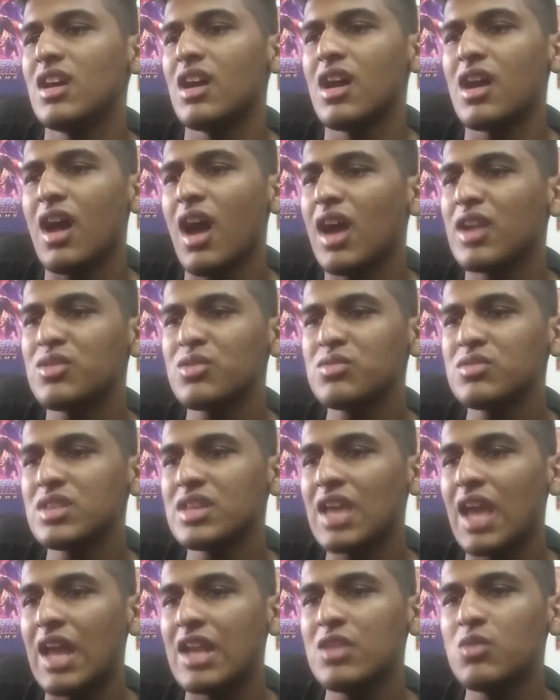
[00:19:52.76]
I don't
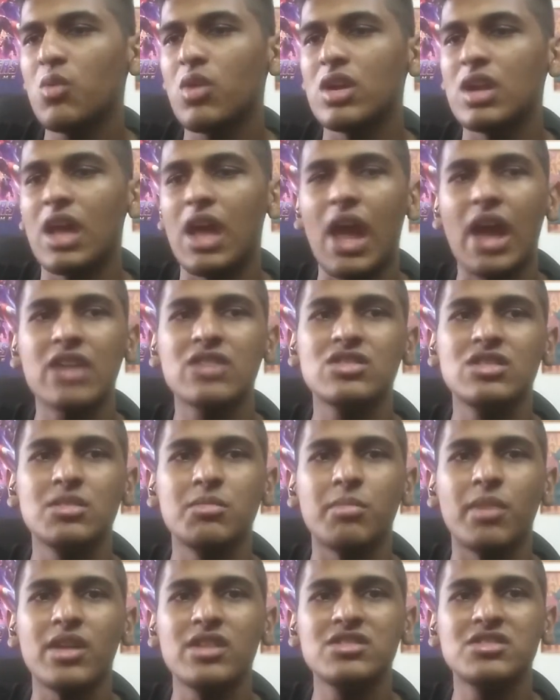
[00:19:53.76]
think anyone actually
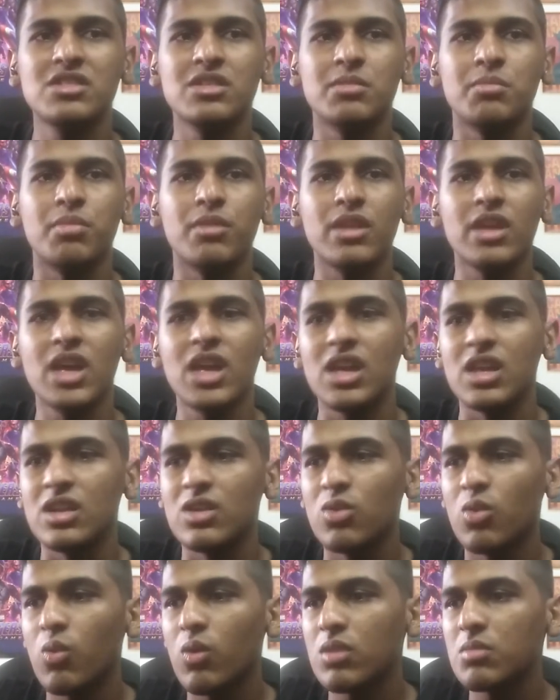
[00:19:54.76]
mentioned Blade.
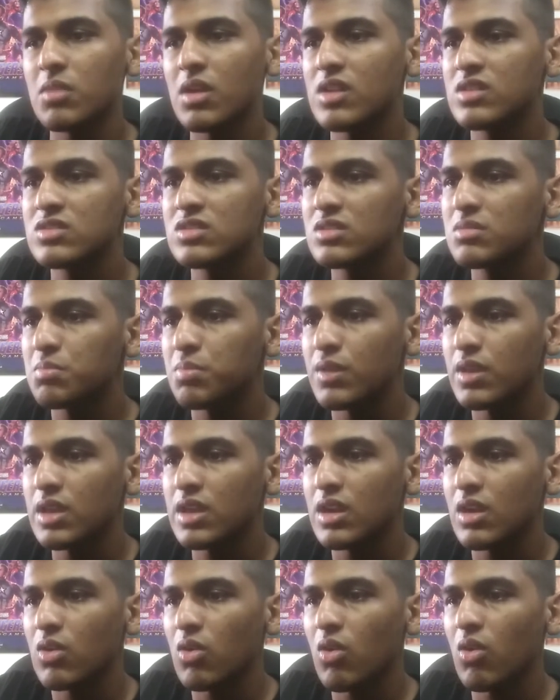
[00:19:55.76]
No one mentioned
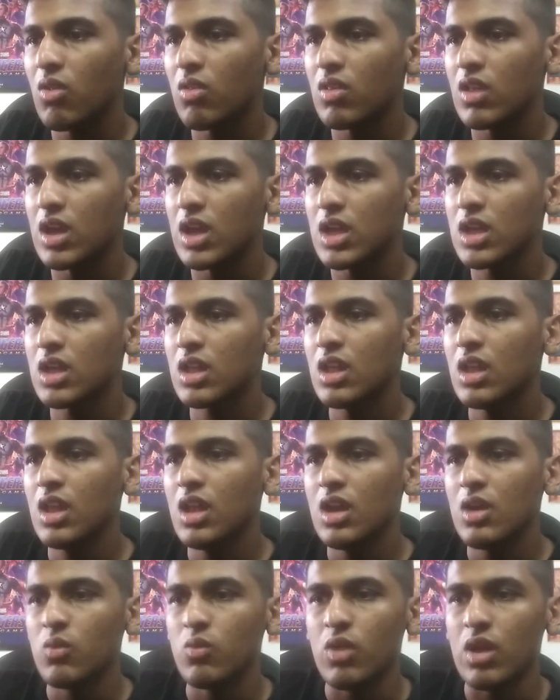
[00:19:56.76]
Blade at all. Like,
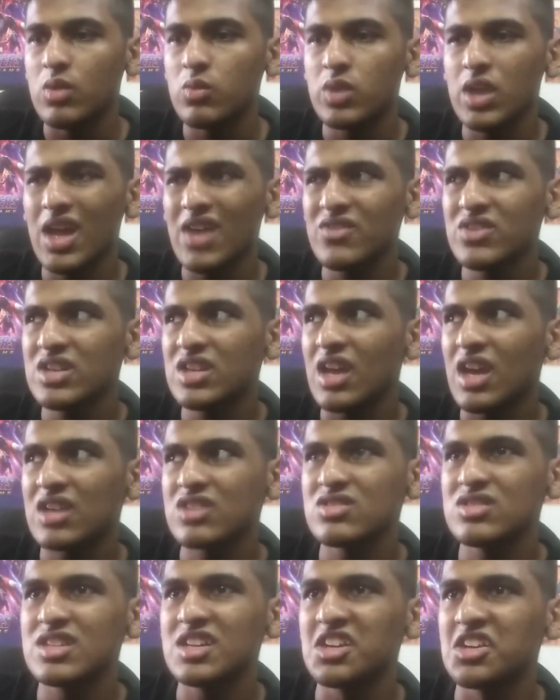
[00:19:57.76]
and we haven't
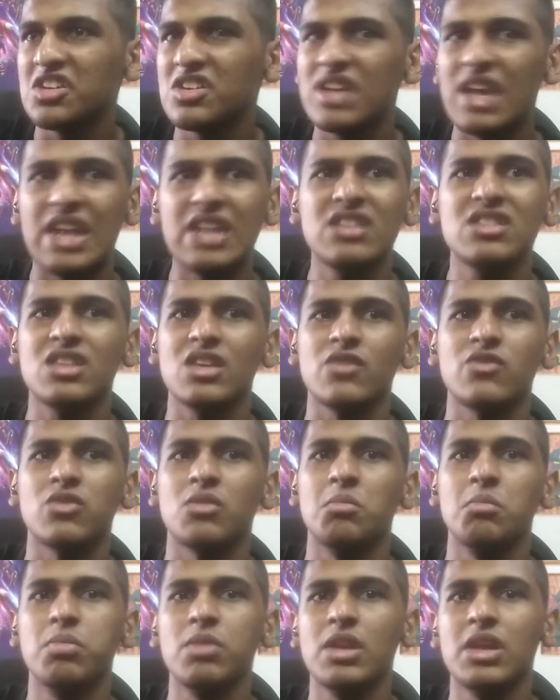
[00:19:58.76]
actually heard anything
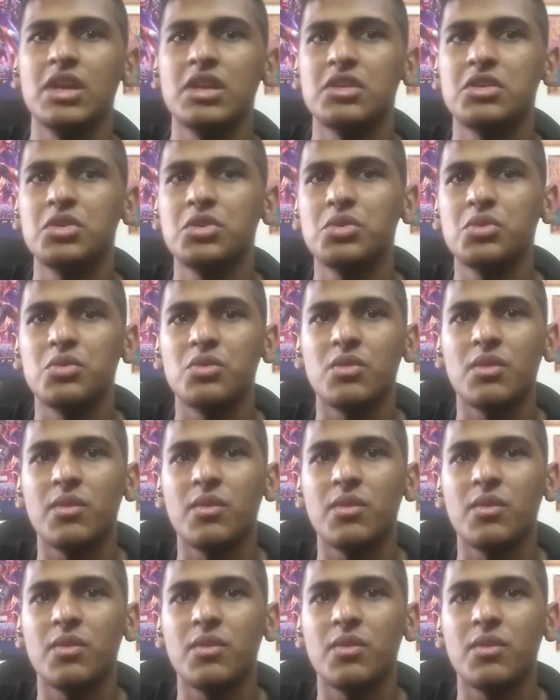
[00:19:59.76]
from Blade too.